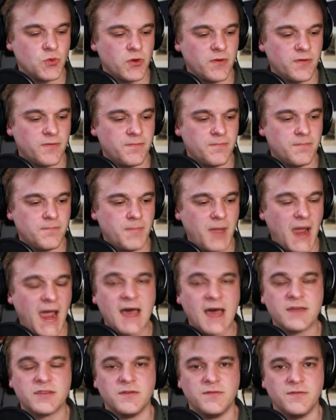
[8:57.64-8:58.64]
of
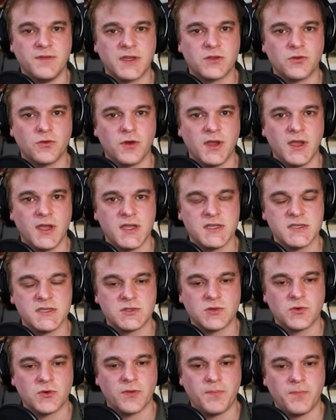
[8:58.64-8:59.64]
path to victory is
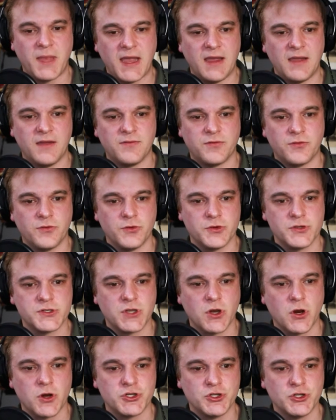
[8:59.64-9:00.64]
sort of paved through your
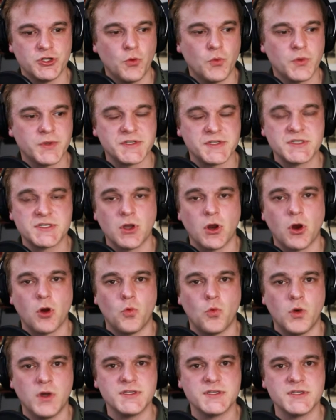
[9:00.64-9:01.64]
stars. You don't want to start
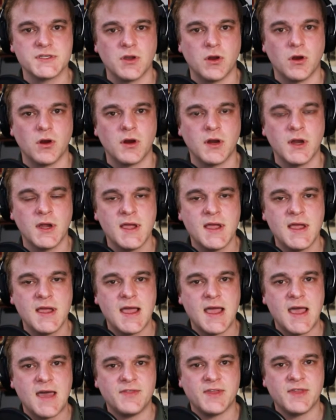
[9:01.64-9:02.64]
one star
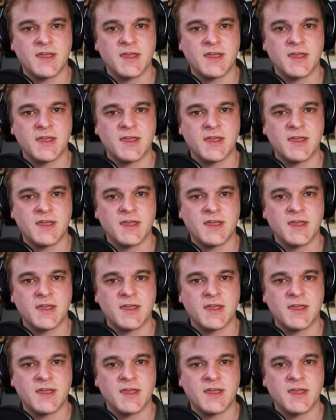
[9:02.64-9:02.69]
and then